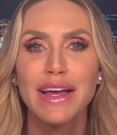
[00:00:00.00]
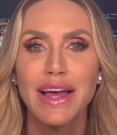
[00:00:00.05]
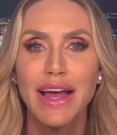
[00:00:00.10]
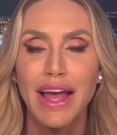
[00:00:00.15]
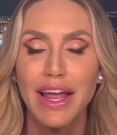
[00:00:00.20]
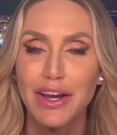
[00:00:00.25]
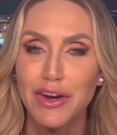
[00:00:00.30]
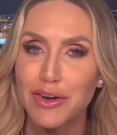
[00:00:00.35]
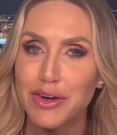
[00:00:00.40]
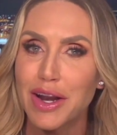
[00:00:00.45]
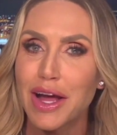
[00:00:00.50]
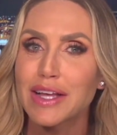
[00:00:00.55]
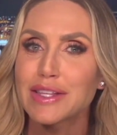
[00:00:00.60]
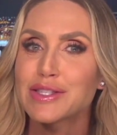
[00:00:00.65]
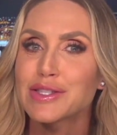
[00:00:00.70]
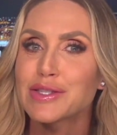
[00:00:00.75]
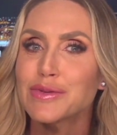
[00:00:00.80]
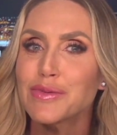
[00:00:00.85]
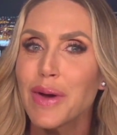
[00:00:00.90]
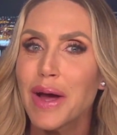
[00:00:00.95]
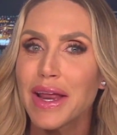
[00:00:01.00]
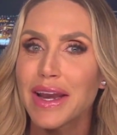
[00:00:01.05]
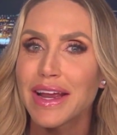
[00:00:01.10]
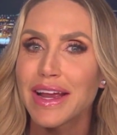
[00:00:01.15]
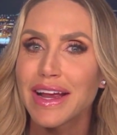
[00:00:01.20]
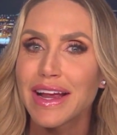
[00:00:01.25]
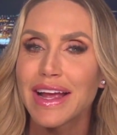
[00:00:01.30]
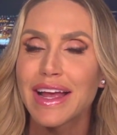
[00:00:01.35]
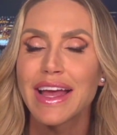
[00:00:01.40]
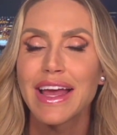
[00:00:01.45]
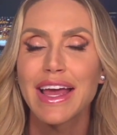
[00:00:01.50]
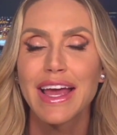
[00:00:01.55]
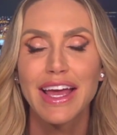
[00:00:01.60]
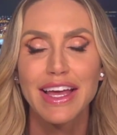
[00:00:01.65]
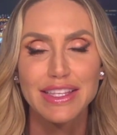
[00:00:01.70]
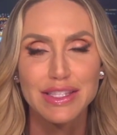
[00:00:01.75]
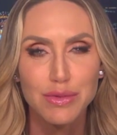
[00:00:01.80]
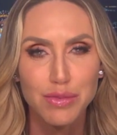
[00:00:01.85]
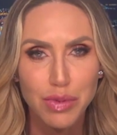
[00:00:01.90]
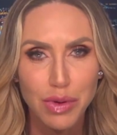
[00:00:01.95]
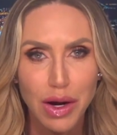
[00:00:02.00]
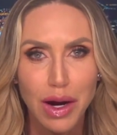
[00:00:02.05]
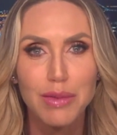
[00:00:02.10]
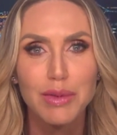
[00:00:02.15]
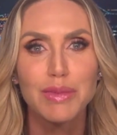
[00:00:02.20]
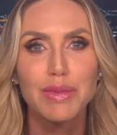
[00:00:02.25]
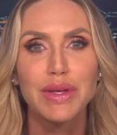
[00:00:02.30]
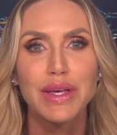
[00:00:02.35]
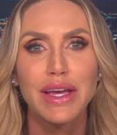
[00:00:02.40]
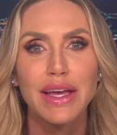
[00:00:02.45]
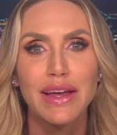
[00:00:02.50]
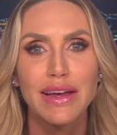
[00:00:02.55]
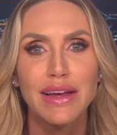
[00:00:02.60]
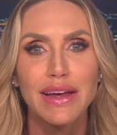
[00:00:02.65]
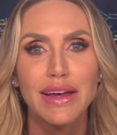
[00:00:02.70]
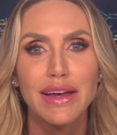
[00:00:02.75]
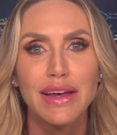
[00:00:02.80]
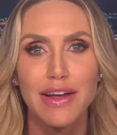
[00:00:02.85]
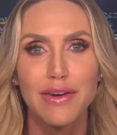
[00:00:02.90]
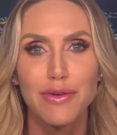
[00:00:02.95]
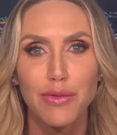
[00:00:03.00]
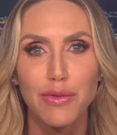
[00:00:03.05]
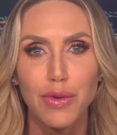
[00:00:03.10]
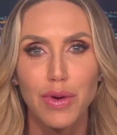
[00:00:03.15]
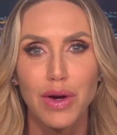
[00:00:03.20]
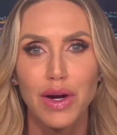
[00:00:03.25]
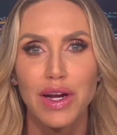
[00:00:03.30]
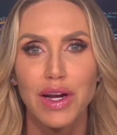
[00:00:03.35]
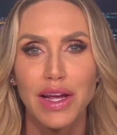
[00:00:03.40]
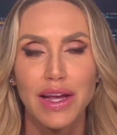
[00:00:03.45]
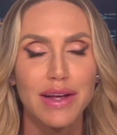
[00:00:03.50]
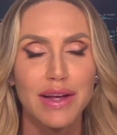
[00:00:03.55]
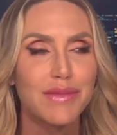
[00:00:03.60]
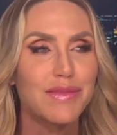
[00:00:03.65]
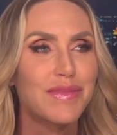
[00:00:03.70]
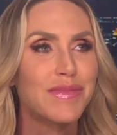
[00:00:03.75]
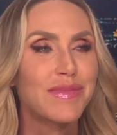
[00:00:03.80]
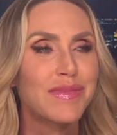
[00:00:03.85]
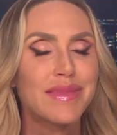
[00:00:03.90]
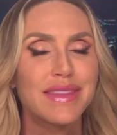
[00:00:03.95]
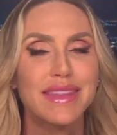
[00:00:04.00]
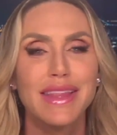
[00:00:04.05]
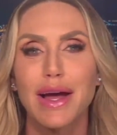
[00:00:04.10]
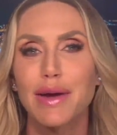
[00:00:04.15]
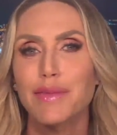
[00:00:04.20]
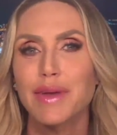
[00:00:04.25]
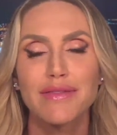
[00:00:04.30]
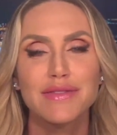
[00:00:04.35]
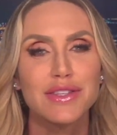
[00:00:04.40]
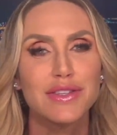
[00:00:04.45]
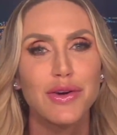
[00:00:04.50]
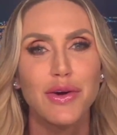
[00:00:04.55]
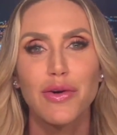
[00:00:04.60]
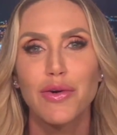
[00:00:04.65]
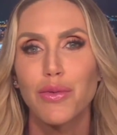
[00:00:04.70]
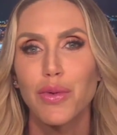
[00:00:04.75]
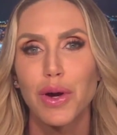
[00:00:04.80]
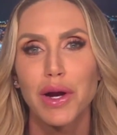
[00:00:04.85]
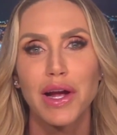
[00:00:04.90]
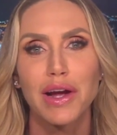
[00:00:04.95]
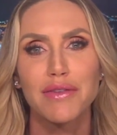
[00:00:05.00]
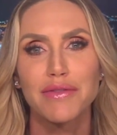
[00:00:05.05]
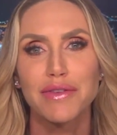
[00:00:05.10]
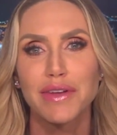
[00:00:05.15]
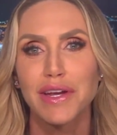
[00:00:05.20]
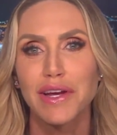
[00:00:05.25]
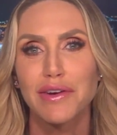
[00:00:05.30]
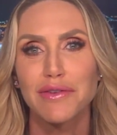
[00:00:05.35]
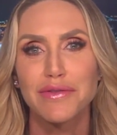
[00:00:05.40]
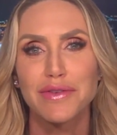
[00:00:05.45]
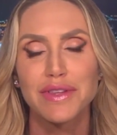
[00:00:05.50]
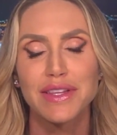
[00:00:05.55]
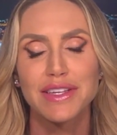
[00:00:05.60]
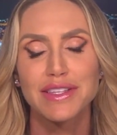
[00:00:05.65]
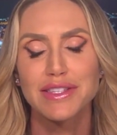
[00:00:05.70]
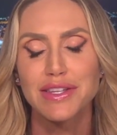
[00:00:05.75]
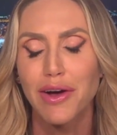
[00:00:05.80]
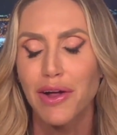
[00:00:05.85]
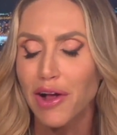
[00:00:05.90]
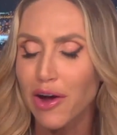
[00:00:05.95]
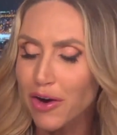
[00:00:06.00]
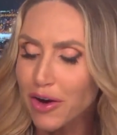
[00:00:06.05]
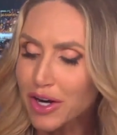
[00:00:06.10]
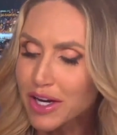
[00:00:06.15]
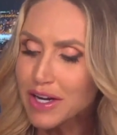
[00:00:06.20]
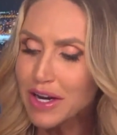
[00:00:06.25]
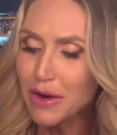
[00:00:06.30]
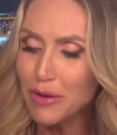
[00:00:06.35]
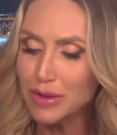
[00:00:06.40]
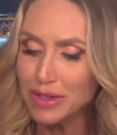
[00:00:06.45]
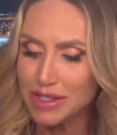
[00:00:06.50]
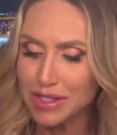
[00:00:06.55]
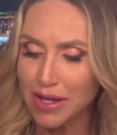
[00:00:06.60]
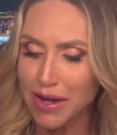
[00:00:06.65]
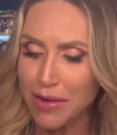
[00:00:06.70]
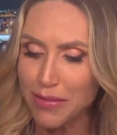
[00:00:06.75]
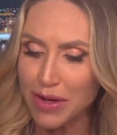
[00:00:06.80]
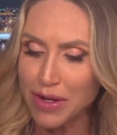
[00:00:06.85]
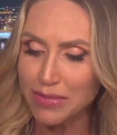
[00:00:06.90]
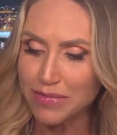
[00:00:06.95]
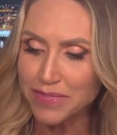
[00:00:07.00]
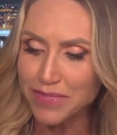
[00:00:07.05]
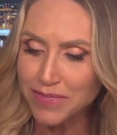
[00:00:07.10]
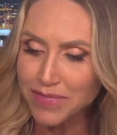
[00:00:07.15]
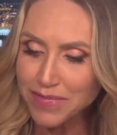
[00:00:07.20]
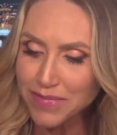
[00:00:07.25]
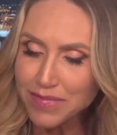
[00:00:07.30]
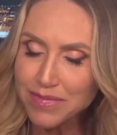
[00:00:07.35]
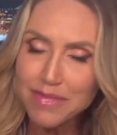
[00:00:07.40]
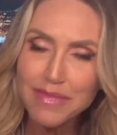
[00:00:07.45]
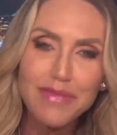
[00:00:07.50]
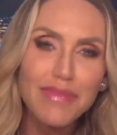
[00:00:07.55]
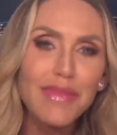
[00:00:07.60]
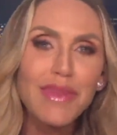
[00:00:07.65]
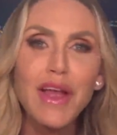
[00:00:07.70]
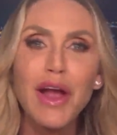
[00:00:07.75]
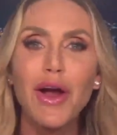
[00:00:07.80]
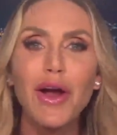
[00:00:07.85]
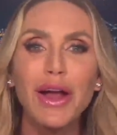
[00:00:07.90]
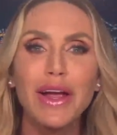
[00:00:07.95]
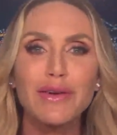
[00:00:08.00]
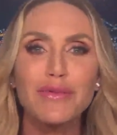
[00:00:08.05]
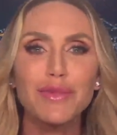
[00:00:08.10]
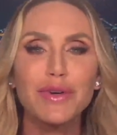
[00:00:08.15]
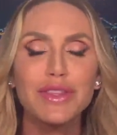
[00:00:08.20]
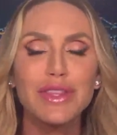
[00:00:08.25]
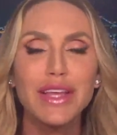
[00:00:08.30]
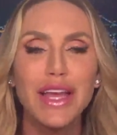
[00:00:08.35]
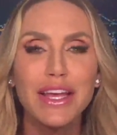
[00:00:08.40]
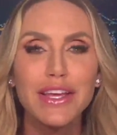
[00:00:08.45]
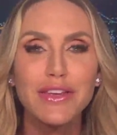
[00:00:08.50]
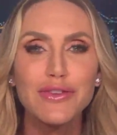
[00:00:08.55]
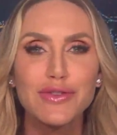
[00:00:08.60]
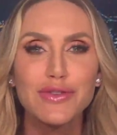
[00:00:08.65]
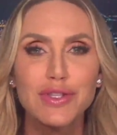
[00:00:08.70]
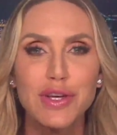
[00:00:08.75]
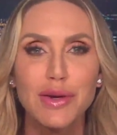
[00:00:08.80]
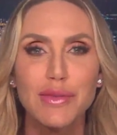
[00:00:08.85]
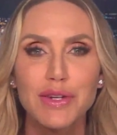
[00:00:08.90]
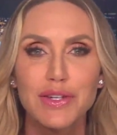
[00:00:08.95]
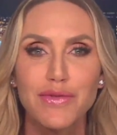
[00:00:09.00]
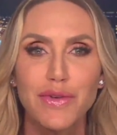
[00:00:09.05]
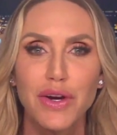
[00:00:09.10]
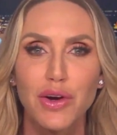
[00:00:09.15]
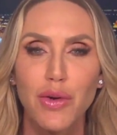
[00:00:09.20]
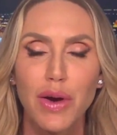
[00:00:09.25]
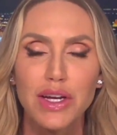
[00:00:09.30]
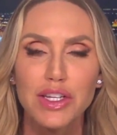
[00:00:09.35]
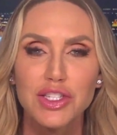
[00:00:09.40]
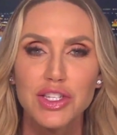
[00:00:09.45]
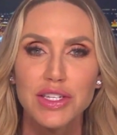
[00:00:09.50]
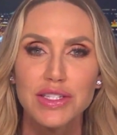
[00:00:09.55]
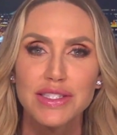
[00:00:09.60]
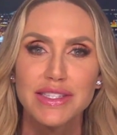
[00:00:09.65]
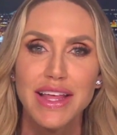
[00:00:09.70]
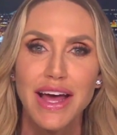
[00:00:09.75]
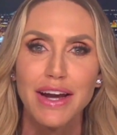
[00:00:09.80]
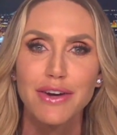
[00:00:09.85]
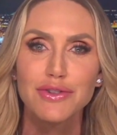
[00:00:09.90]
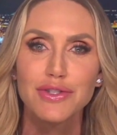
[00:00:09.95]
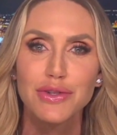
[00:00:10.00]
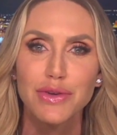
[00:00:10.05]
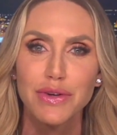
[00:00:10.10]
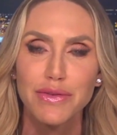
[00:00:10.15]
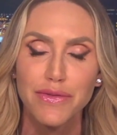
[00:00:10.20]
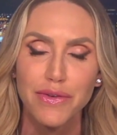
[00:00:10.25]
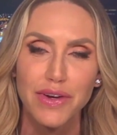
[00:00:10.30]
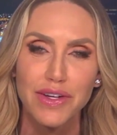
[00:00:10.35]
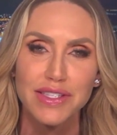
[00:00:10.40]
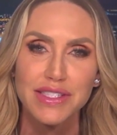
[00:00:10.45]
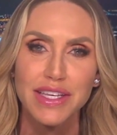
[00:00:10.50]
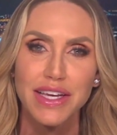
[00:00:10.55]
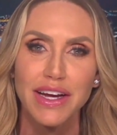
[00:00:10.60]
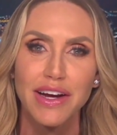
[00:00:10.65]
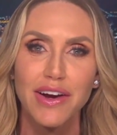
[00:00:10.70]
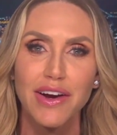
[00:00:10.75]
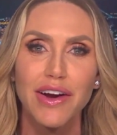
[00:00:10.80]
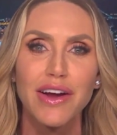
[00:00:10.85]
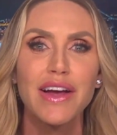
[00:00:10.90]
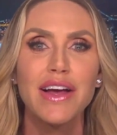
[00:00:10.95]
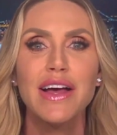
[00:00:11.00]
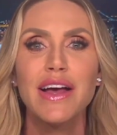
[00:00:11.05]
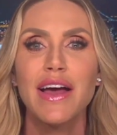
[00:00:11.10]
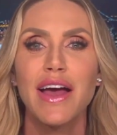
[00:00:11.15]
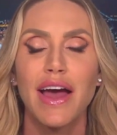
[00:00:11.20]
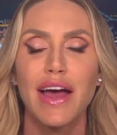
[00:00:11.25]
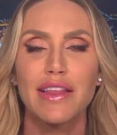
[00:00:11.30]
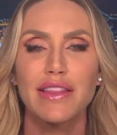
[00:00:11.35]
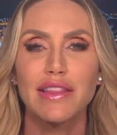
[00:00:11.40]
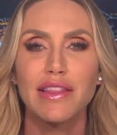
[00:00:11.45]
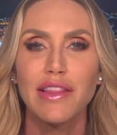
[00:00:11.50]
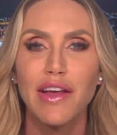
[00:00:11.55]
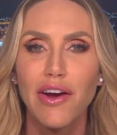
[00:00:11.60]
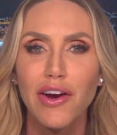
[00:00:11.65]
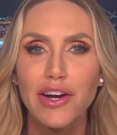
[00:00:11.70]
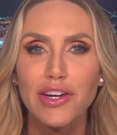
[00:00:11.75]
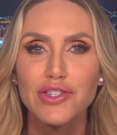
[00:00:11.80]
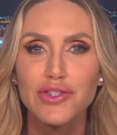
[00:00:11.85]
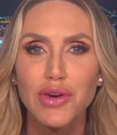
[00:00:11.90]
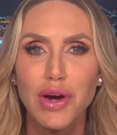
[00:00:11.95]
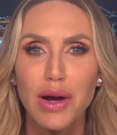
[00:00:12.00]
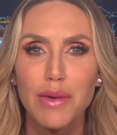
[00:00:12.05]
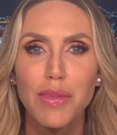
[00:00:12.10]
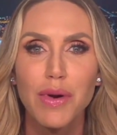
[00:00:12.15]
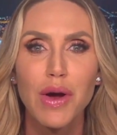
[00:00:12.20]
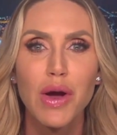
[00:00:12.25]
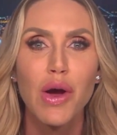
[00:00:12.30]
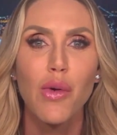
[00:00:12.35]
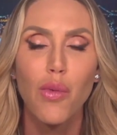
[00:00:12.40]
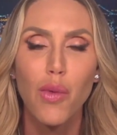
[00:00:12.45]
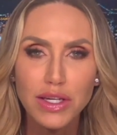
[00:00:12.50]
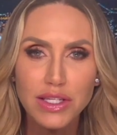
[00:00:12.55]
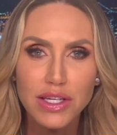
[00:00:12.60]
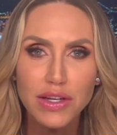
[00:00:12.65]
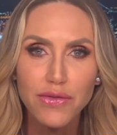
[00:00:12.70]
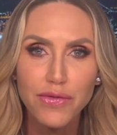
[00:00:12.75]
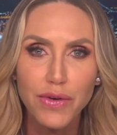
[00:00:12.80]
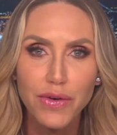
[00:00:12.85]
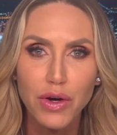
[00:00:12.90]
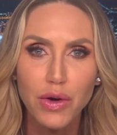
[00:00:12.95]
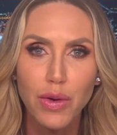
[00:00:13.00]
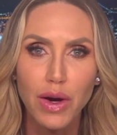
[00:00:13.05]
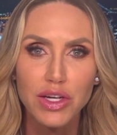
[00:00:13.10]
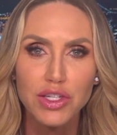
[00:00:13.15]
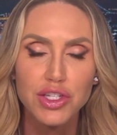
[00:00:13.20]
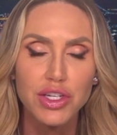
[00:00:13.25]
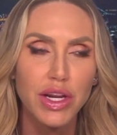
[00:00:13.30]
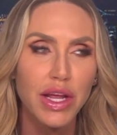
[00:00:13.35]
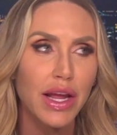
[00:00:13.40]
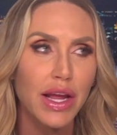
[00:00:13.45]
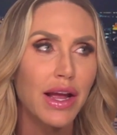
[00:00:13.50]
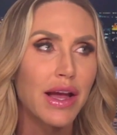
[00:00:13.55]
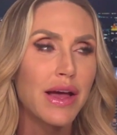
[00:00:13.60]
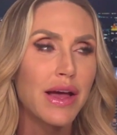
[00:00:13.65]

and you're not sweating, it's probably not working. Now I'm going to have to do a whole workout video for this. Y'all already know what's coming. All right. Well, thank you so much for your questions. That'll do it for us here at Lara Trump, Wanted for Questioning.